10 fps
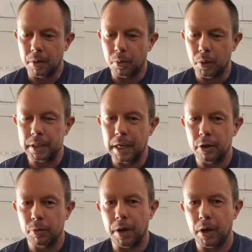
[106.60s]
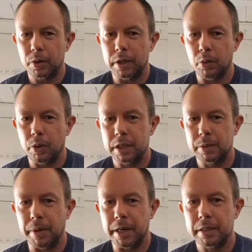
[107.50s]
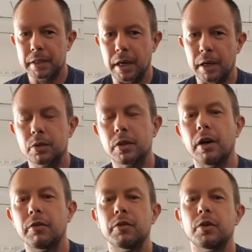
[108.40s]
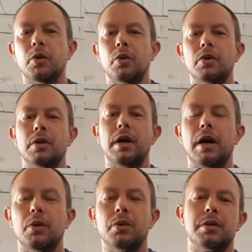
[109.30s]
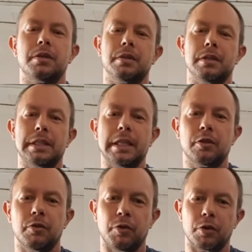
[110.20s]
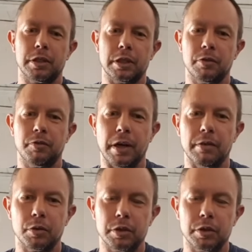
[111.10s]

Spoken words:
What kind of power can we expect out of our 604, 605 or